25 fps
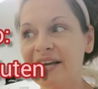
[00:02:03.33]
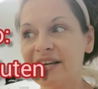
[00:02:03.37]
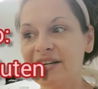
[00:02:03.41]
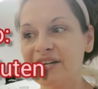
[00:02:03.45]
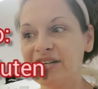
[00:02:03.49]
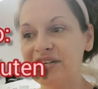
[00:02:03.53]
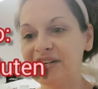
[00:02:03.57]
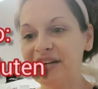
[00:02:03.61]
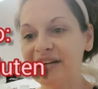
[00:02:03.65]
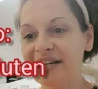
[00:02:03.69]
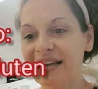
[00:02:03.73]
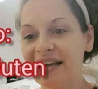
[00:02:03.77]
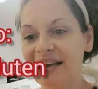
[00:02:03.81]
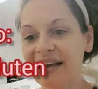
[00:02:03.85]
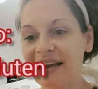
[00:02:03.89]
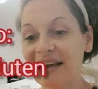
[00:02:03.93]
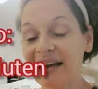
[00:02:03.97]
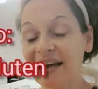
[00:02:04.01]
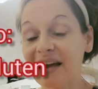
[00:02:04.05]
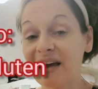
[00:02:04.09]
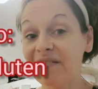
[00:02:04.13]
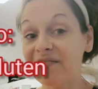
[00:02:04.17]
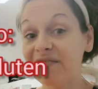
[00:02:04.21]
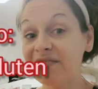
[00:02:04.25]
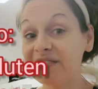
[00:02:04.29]
she can't
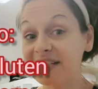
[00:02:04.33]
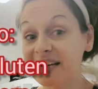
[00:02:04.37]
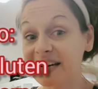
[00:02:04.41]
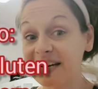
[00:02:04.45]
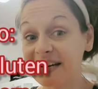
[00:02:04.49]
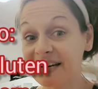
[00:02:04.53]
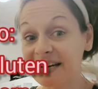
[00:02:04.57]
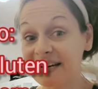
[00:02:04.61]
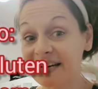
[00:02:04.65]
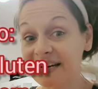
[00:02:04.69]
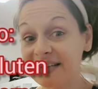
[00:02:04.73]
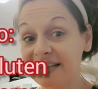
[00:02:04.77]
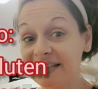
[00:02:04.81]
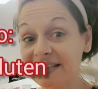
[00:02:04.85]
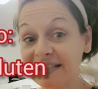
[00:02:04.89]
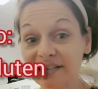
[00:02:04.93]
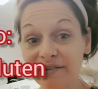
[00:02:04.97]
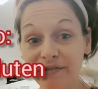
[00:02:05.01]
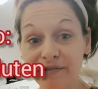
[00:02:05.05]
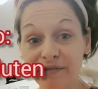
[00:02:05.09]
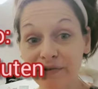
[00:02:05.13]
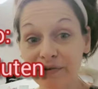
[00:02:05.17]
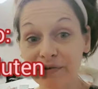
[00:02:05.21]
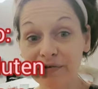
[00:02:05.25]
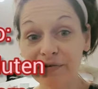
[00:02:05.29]
have dyes,
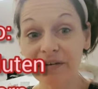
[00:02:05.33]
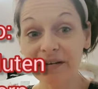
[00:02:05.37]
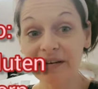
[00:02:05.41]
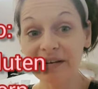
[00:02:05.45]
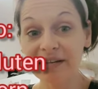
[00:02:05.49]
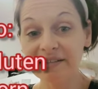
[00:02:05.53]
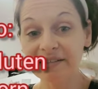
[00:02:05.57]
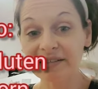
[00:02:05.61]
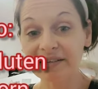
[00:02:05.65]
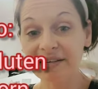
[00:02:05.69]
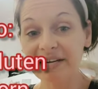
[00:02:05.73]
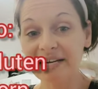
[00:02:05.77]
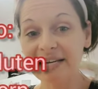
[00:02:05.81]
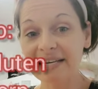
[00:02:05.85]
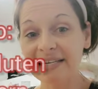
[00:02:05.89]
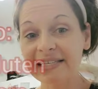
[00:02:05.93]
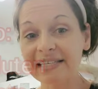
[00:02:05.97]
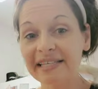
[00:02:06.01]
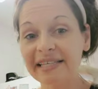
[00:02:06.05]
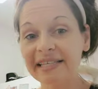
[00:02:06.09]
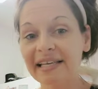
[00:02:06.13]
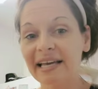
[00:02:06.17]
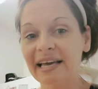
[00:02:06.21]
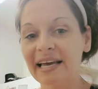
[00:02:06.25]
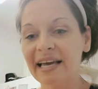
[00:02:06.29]
food
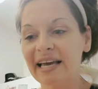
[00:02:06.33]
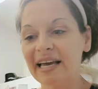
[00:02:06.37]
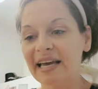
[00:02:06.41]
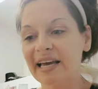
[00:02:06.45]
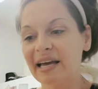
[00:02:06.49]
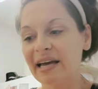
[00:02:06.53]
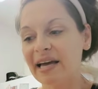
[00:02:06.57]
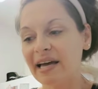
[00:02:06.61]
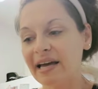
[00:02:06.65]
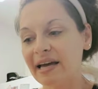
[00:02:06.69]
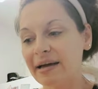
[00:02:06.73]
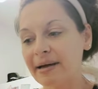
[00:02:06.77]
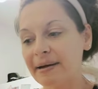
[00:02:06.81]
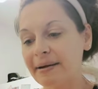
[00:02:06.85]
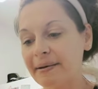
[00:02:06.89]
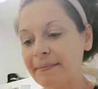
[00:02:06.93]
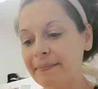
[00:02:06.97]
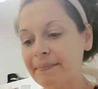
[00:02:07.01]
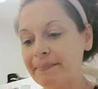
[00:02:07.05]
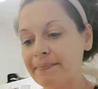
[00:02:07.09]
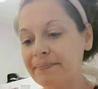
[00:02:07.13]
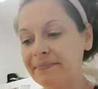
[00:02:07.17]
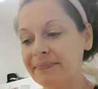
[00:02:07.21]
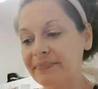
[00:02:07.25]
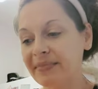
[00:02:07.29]
colorings,
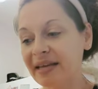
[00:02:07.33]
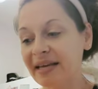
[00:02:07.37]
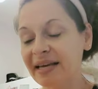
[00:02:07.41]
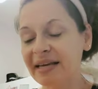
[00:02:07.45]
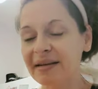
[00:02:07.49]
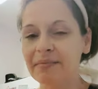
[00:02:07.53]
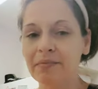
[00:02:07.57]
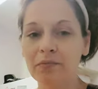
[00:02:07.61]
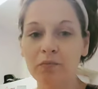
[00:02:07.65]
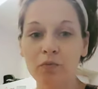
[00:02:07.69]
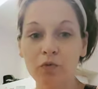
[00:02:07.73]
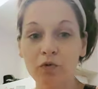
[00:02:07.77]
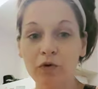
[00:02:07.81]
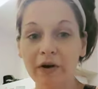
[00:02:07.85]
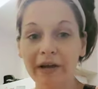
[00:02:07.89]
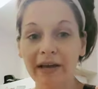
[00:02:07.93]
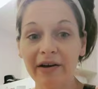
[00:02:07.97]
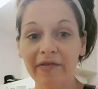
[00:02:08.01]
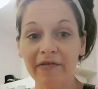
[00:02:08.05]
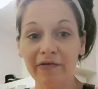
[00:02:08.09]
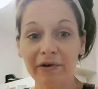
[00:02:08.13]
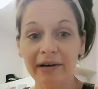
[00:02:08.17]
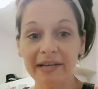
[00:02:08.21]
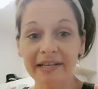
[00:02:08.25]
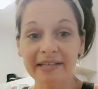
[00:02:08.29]
um, and we
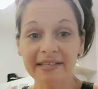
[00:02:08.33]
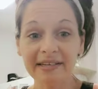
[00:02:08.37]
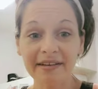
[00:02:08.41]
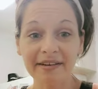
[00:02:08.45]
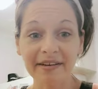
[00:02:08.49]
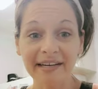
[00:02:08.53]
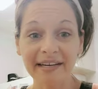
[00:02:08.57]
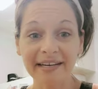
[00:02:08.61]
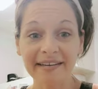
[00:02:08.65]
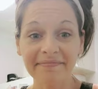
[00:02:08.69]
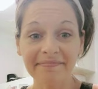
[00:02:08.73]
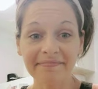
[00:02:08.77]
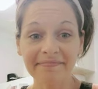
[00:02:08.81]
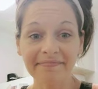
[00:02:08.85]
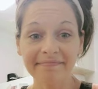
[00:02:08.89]
avoid dairy.